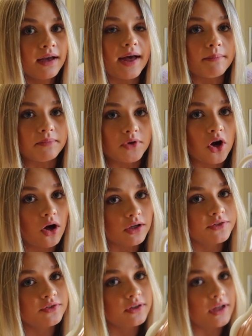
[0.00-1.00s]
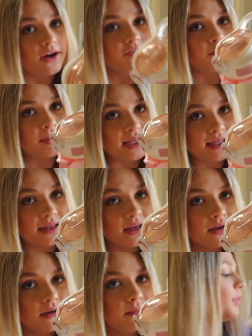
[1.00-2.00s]
That calls for a lot of
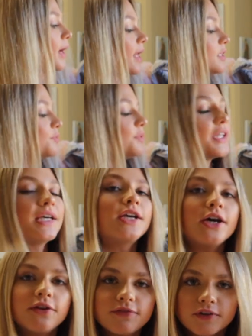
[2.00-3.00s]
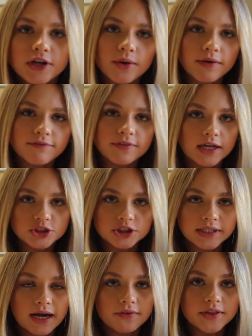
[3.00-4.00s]
peeing, but it's really good for you. I'm
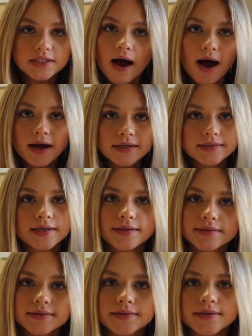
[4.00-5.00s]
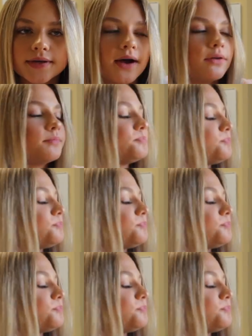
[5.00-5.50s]
flushing out the toxins, you know?